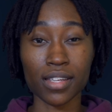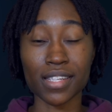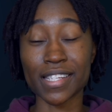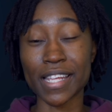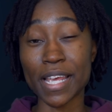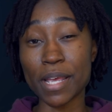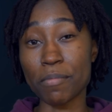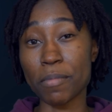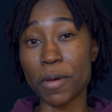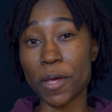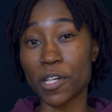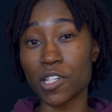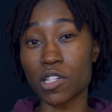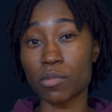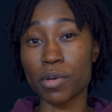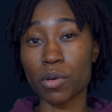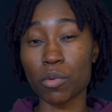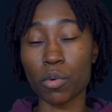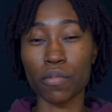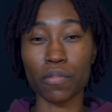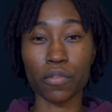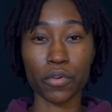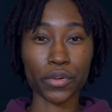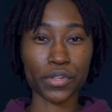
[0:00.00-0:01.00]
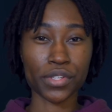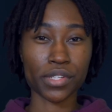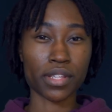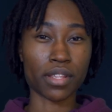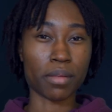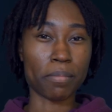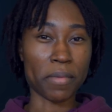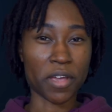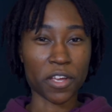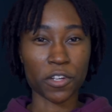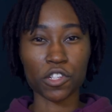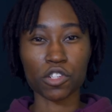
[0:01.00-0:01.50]
State management refers to the
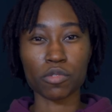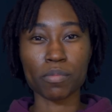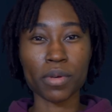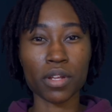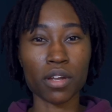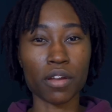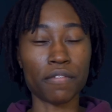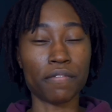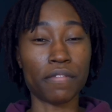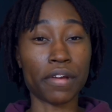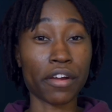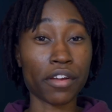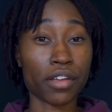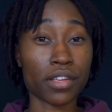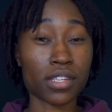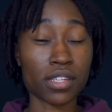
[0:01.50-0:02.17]
management of various